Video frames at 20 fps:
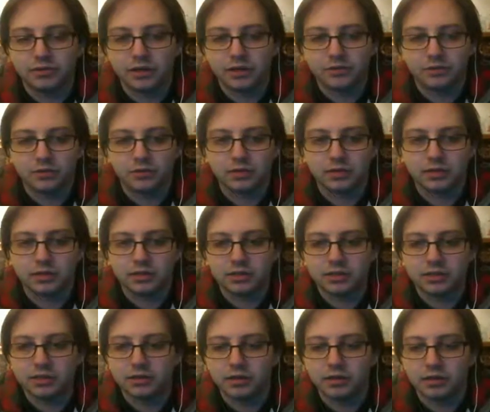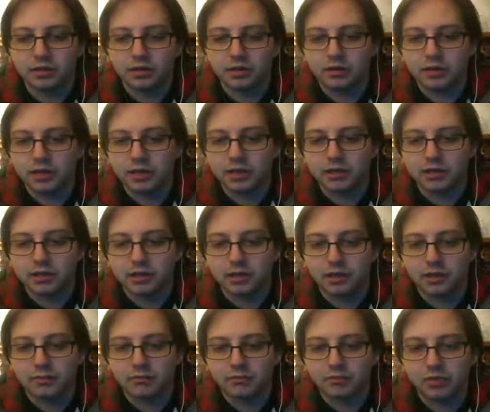flavor in there. And
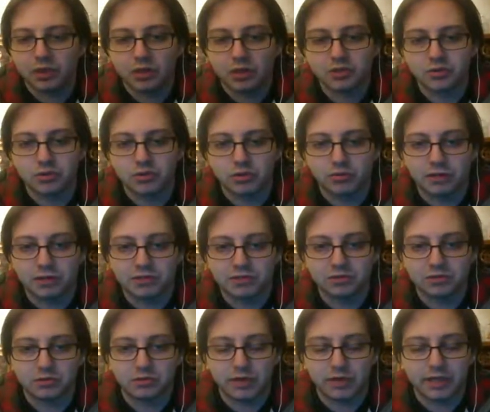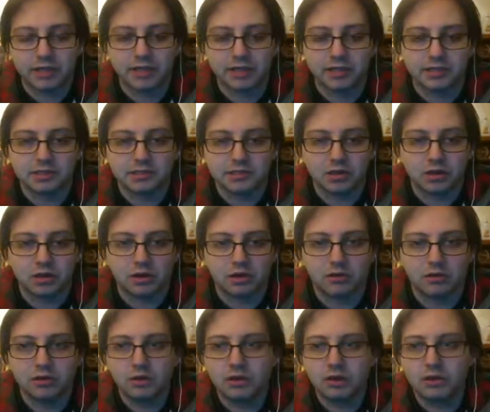onto our wrestler rankings.
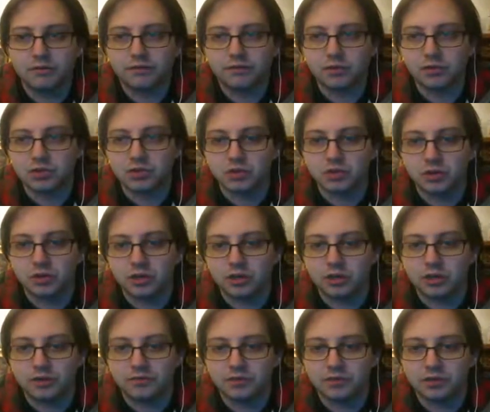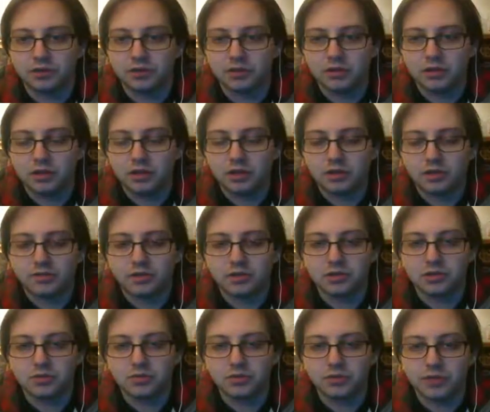Our first one of the
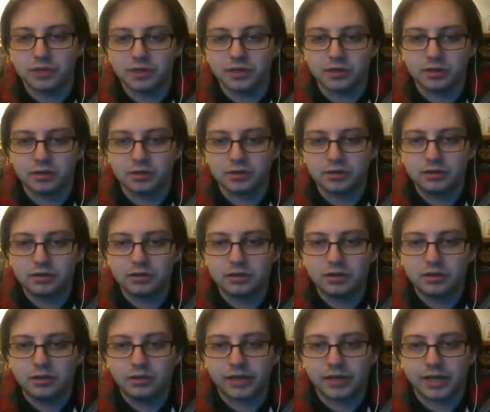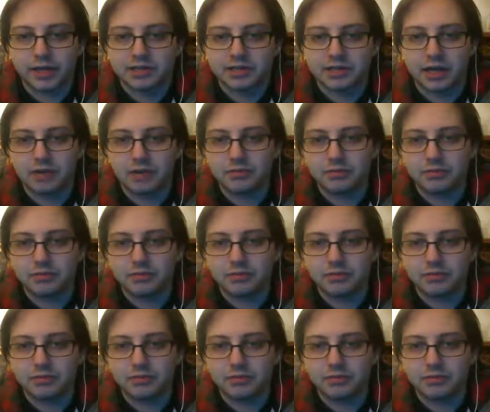new year. We got a top.